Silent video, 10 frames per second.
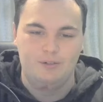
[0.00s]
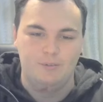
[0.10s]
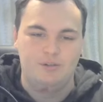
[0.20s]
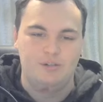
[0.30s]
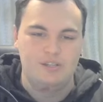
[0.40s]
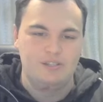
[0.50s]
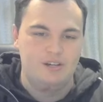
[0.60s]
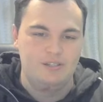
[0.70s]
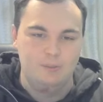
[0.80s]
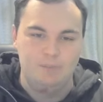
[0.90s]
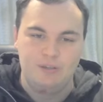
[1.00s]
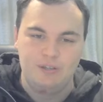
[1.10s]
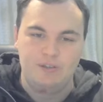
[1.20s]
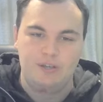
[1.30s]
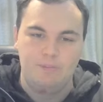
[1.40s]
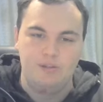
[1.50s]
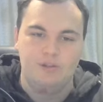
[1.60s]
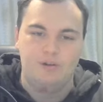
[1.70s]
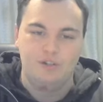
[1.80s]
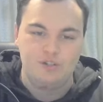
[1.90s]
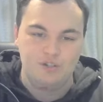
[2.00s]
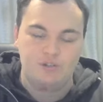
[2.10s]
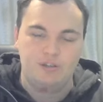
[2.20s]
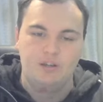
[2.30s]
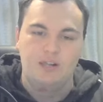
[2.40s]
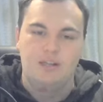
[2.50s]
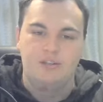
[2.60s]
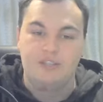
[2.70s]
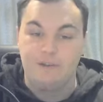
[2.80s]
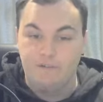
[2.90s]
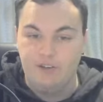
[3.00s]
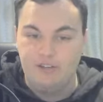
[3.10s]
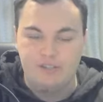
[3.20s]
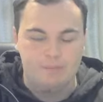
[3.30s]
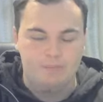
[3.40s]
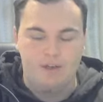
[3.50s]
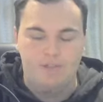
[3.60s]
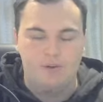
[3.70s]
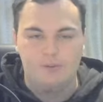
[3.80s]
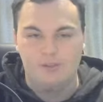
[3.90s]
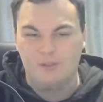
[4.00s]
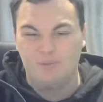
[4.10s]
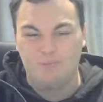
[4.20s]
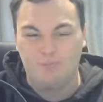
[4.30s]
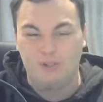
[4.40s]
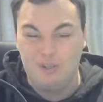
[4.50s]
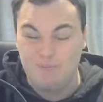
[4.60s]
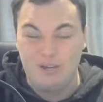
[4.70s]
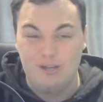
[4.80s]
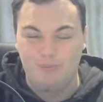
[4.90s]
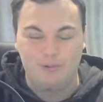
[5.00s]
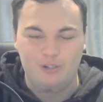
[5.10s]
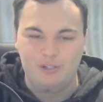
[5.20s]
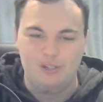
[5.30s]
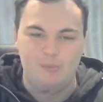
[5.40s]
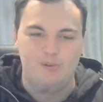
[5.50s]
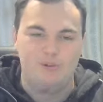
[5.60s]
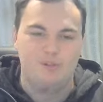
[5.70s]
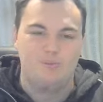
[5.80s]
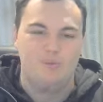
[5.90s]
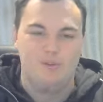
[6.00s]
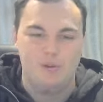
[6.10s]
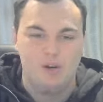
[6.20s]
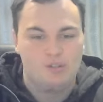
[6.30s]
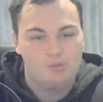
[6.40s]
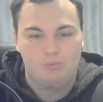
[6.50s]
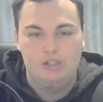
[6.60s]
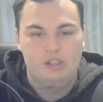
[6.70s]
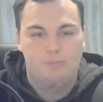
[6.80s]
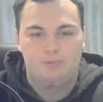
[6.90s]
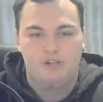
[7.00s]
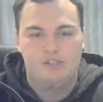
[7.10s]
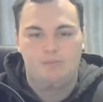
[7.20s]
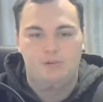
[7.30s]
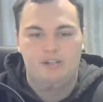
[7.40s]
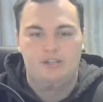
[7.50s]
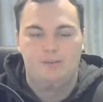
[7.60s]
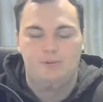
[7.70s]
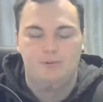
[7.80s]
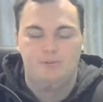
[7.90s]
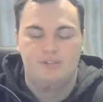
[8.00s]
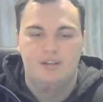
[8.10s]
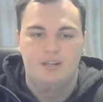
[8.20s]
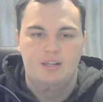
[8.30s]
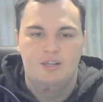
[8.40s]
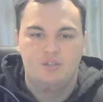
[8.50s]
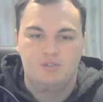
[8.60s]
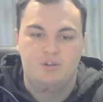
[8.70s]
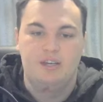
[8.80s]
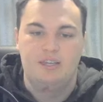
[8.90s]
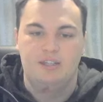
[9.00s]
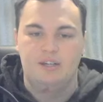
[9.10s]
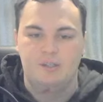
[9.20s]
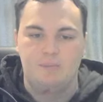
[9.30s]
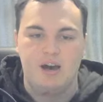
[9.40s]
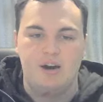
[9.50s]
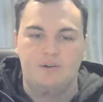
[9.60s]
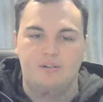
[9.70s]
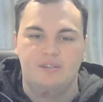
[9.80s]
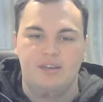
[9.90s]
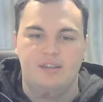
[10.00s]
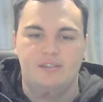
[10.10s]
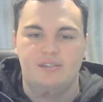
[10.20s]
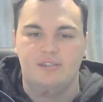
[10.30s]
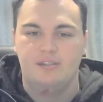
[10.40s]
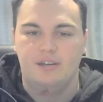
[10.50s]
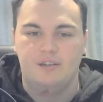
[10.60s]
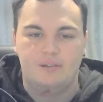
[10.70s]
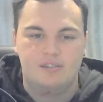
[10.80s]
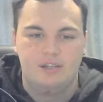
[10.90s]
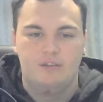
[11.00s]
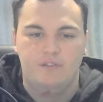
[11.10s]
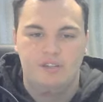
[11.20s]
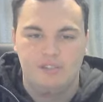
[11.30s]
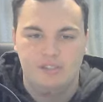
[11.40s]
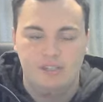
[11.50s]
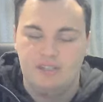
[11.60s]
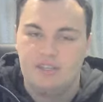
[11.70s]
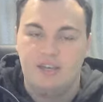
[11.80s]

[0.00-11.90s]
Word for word: be honest. I did pick Camille Onchuk to defeat him, and that was a pretty bad prediction, to be honest with you. I was just really impressed by Camille's striking and his power in his hands, and uh, Costello van Steenis